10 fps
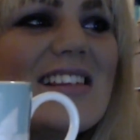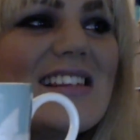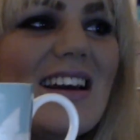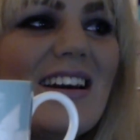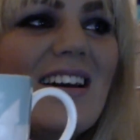
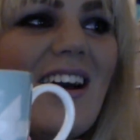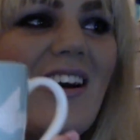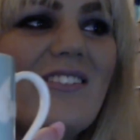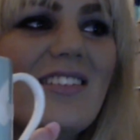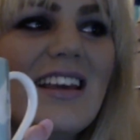So
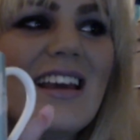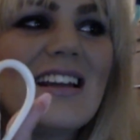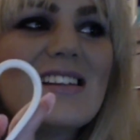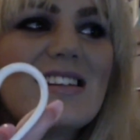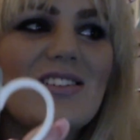hopefully you get
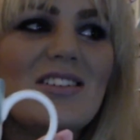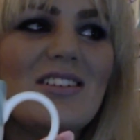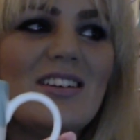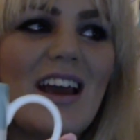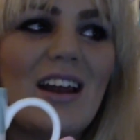it
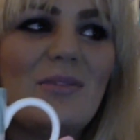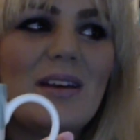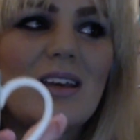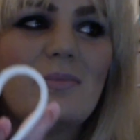soon and we